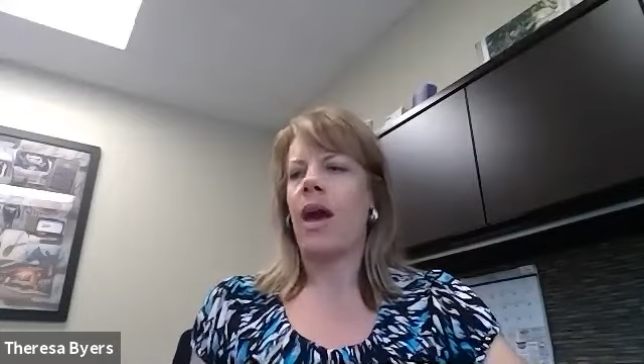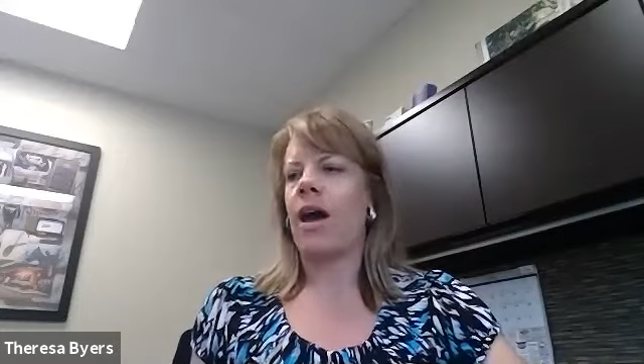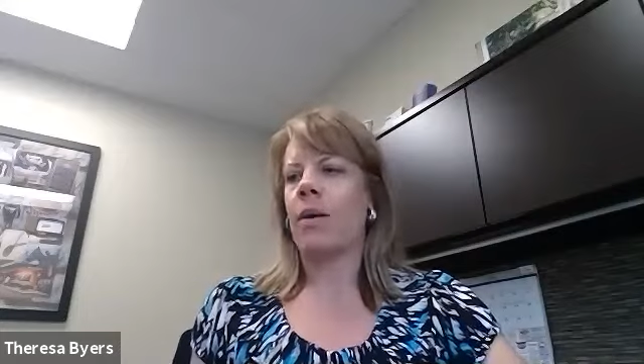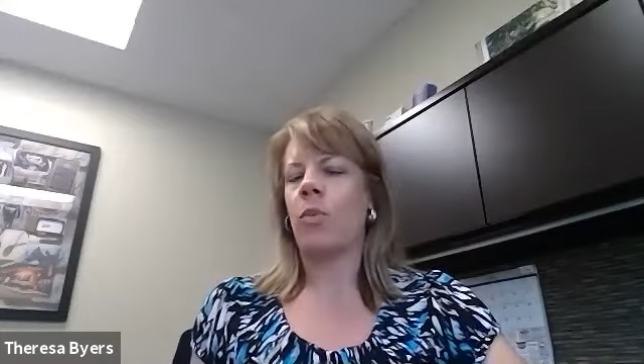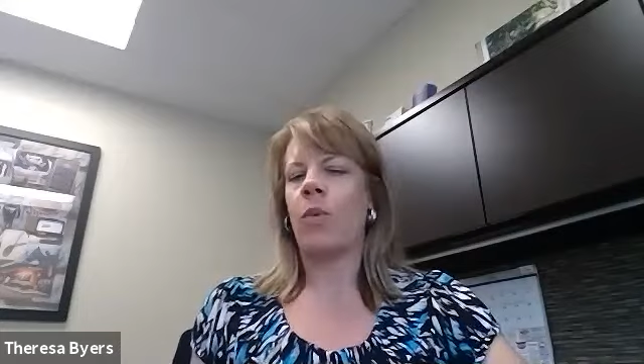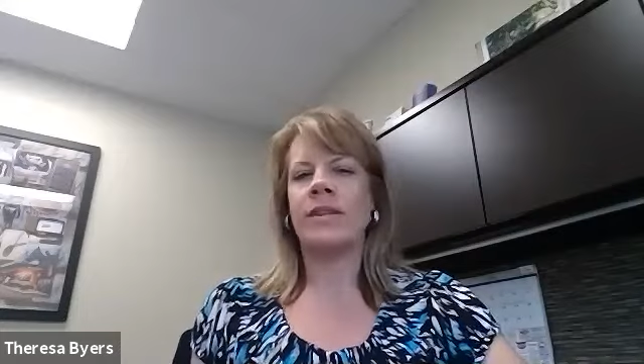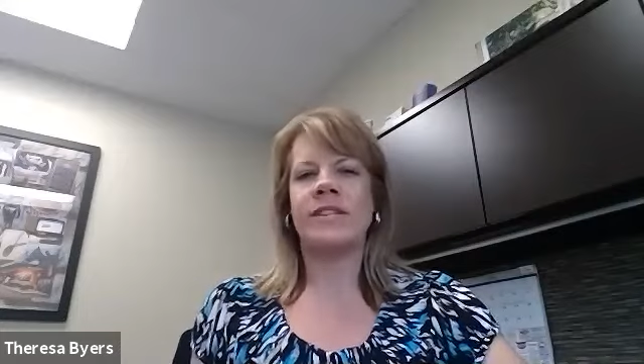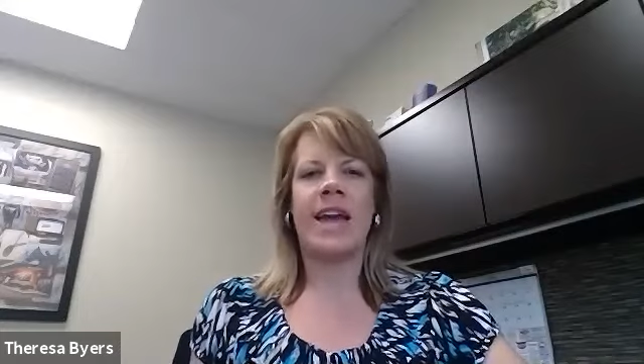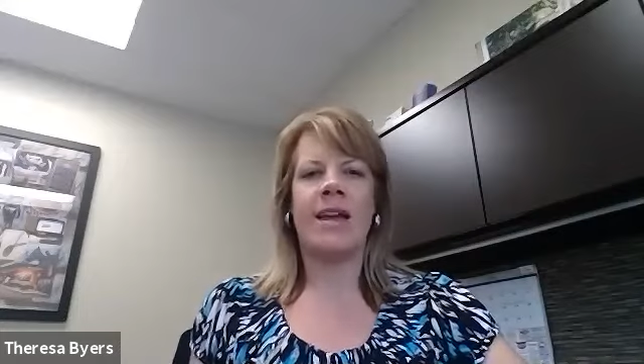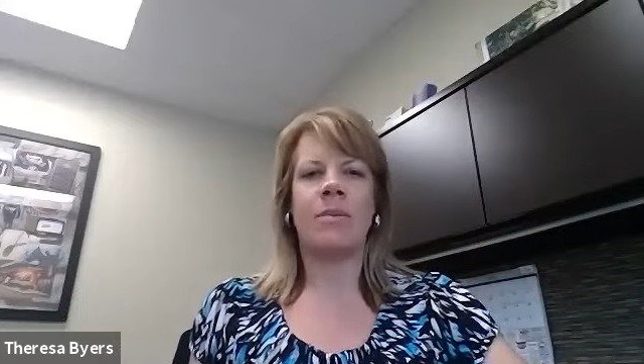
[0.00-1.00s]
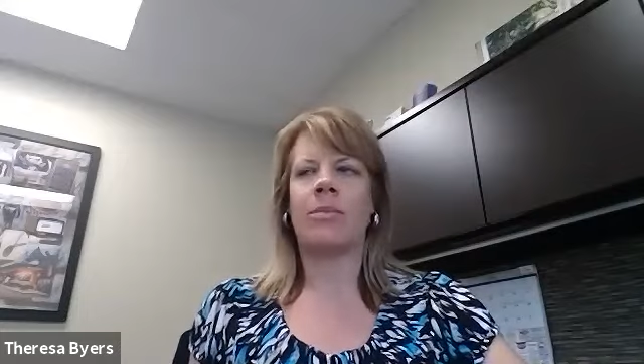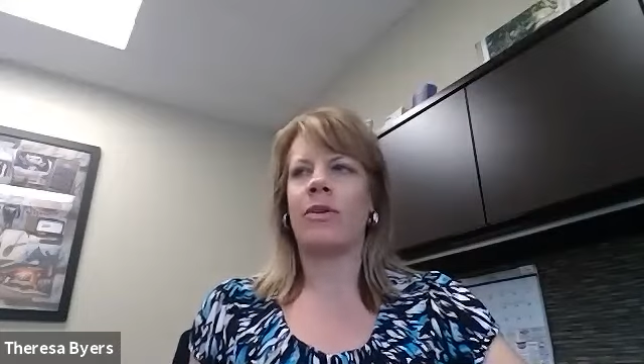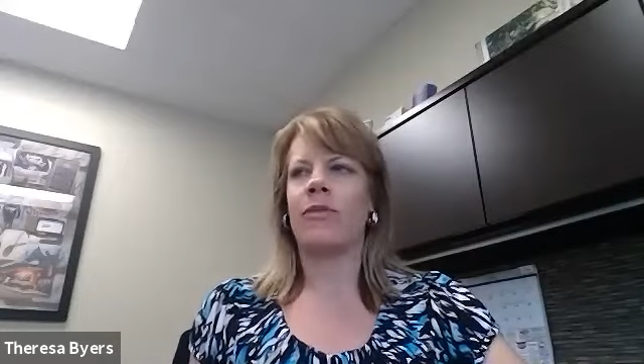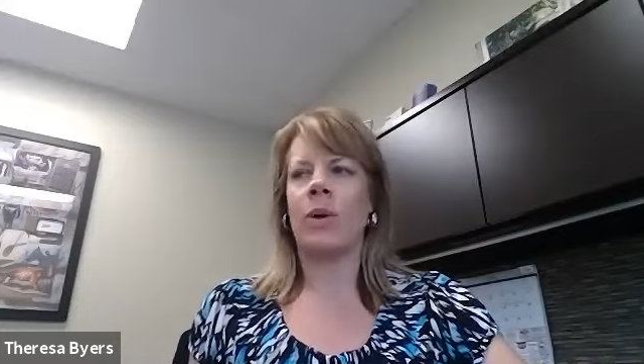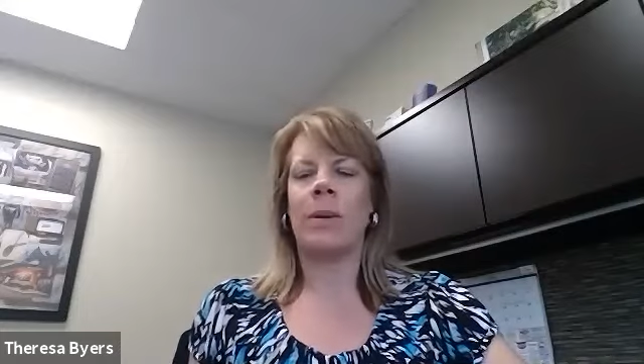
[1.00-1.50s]
Um, once again, member
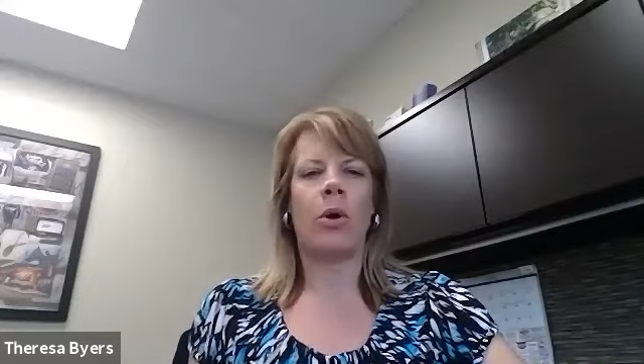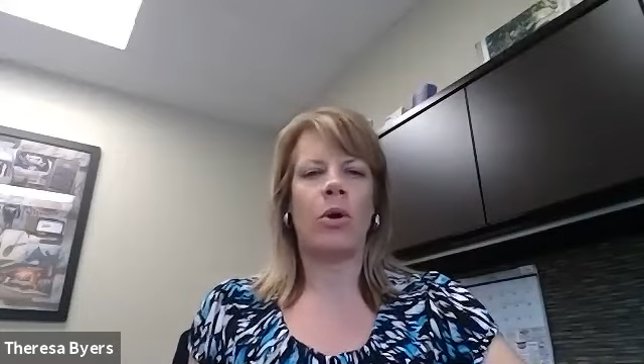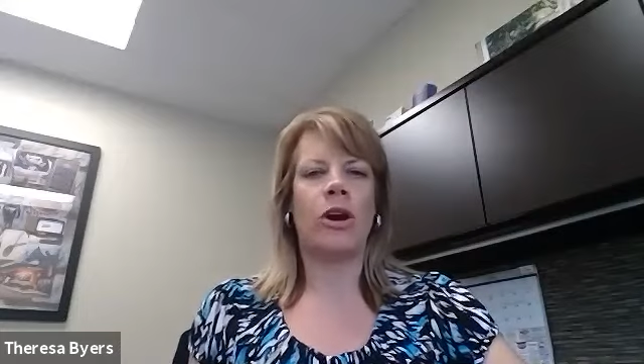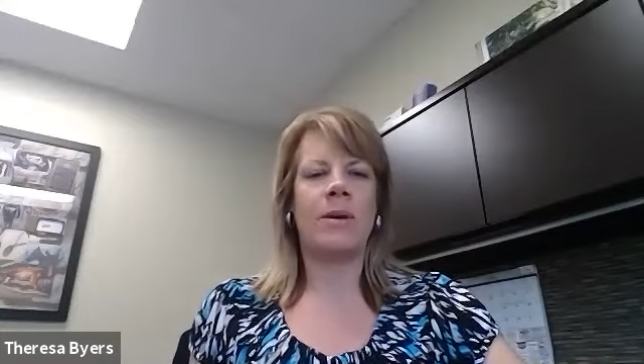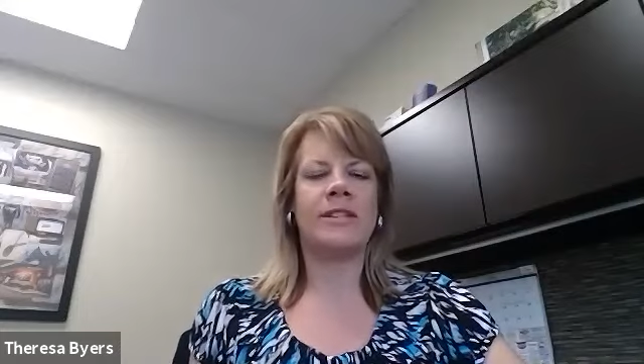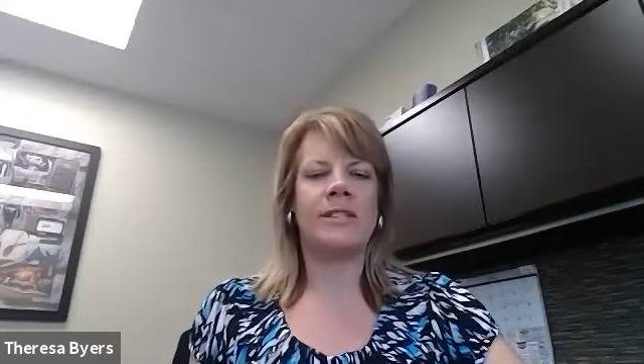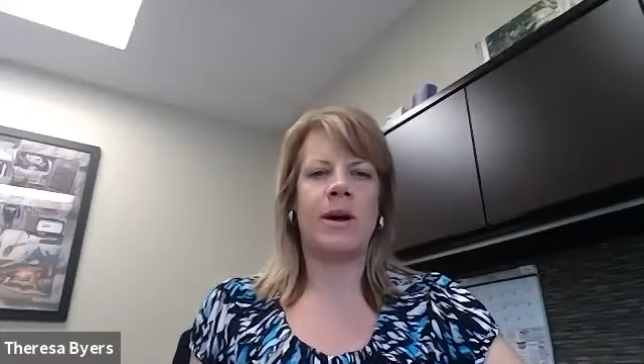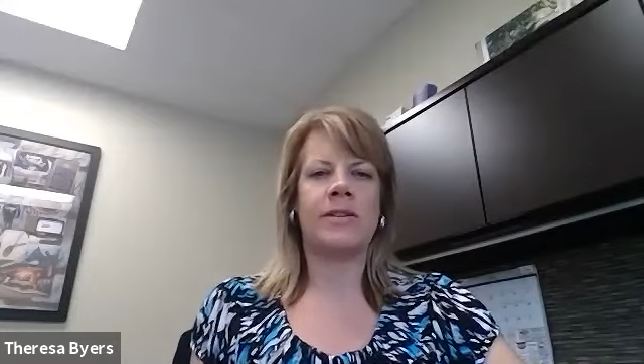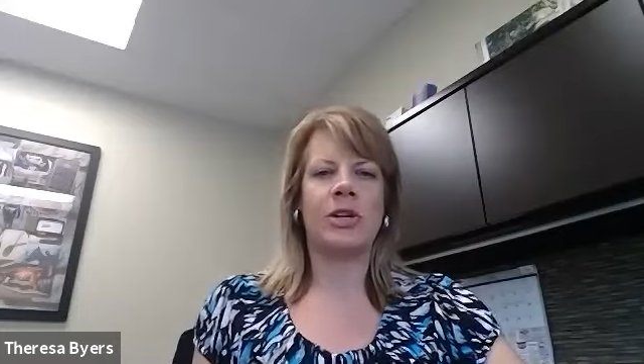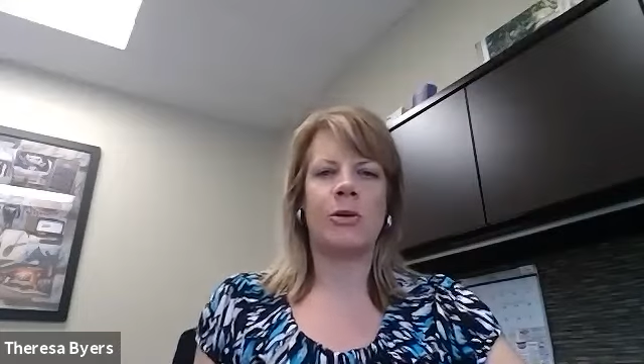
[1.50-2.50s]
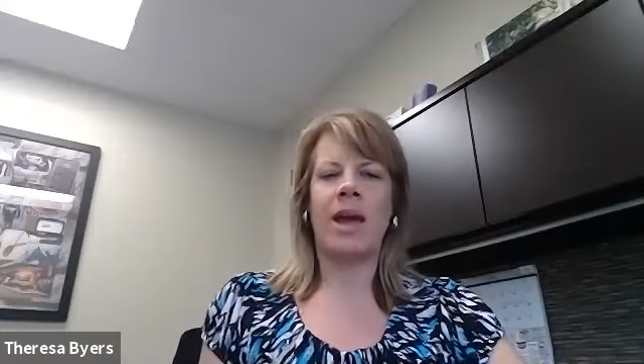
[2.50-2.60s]
of the week program is sponsored